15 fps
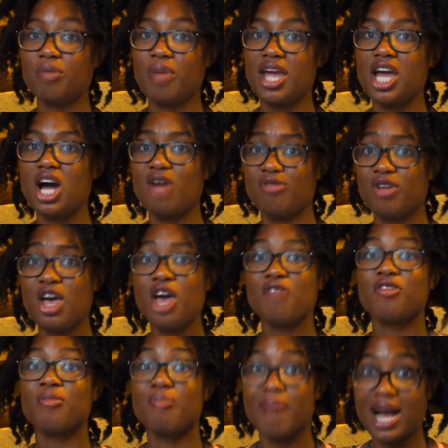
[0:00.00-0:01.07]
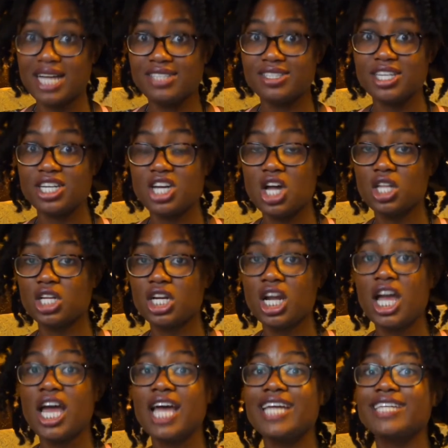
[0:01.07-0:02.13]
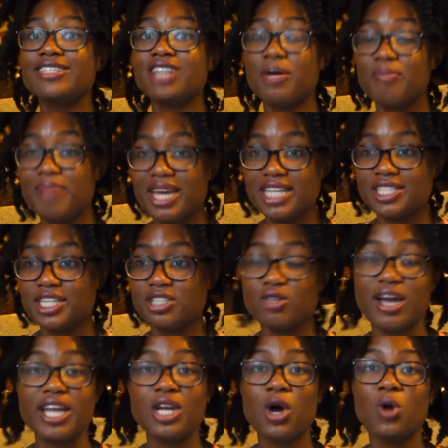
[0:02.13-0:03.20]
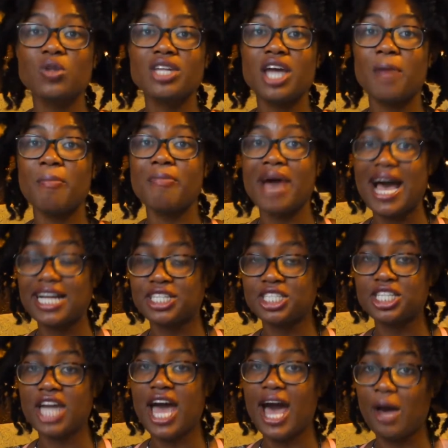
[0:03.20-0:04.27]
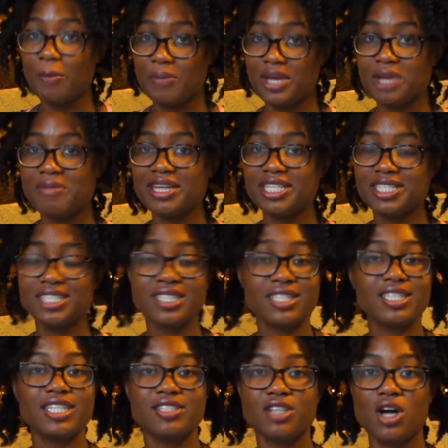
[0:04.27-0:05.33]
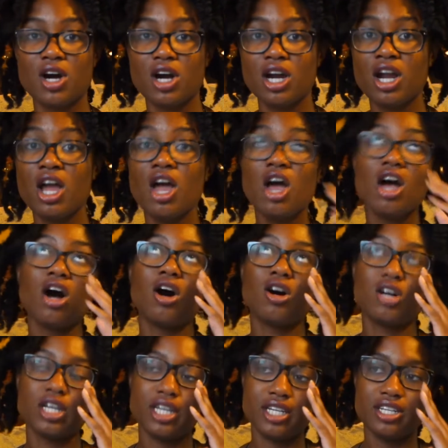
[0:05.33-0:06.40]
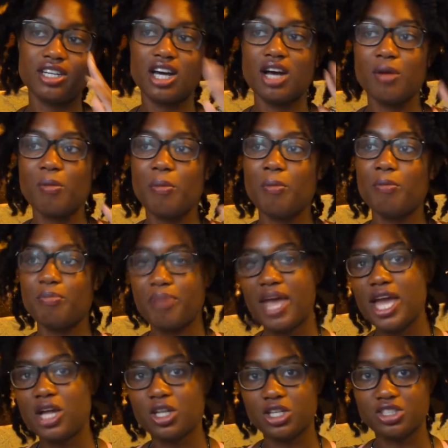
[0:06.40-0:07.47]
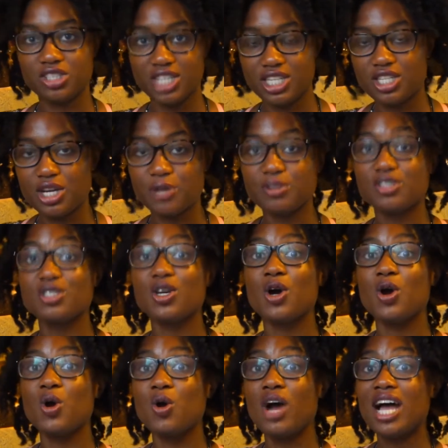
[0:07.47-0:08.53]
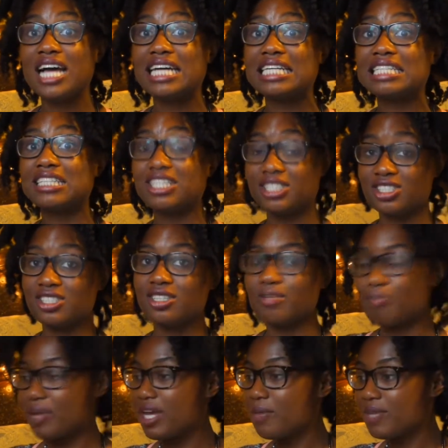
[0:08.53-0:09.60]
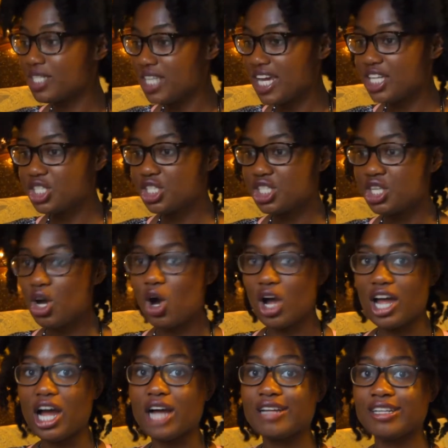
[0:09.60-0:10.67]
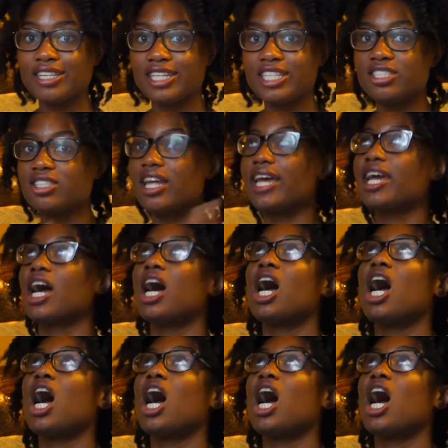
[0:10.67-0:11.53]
payoff for my skin color is amazing. So I can only imagine how pigmented these are on paler skin tones. So this pigmentation is like